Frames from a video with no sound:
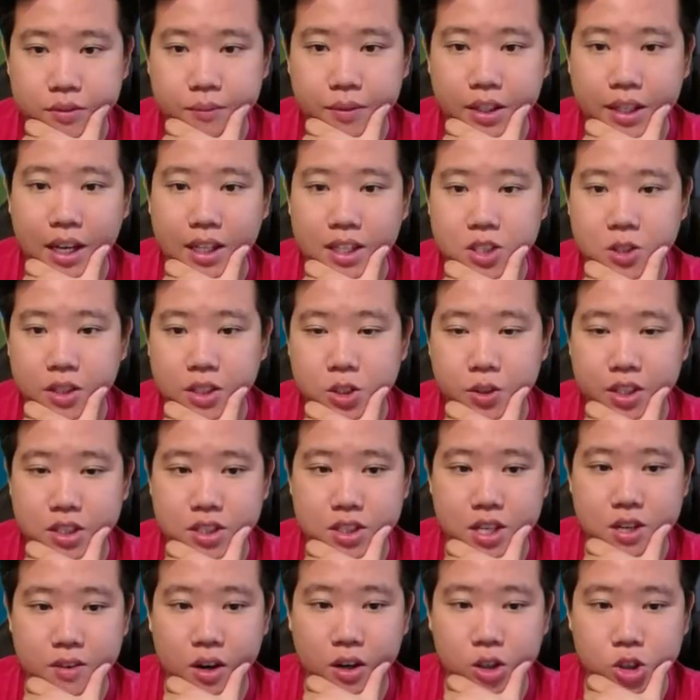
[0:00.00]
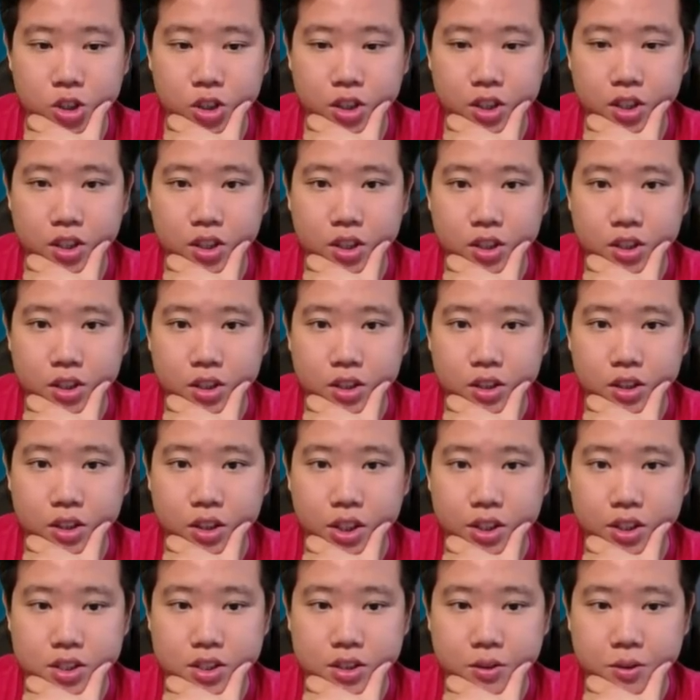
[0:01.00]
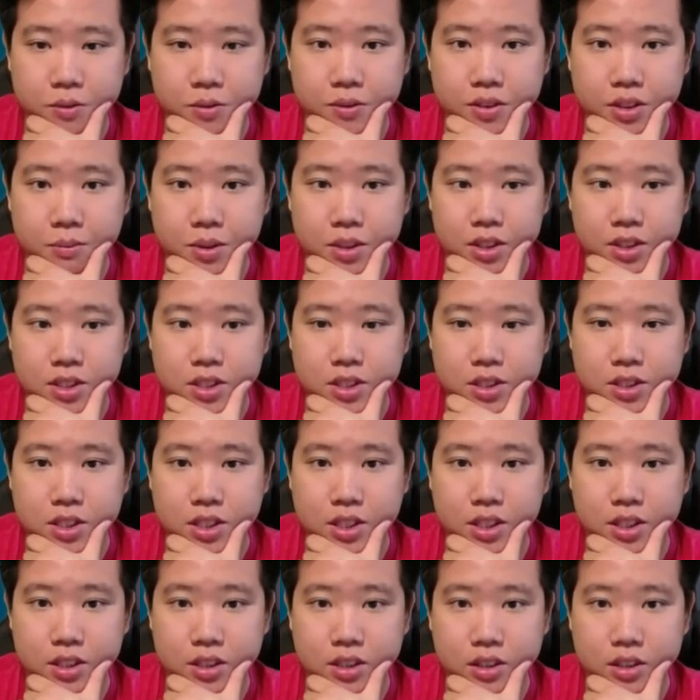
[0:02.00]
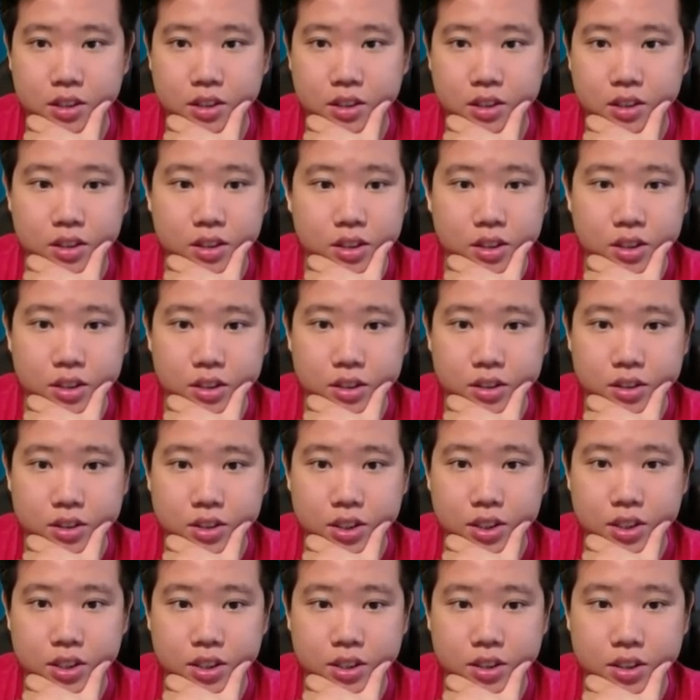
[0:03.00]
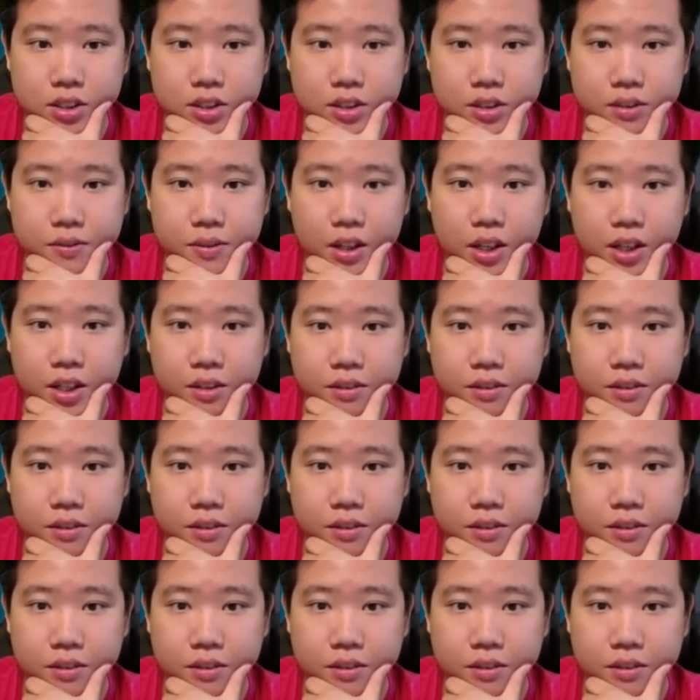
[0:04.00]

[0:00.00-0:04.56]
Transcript: yeah, let's go ahead and train a set of archer here. All right, so 15 minutes, 10, 5,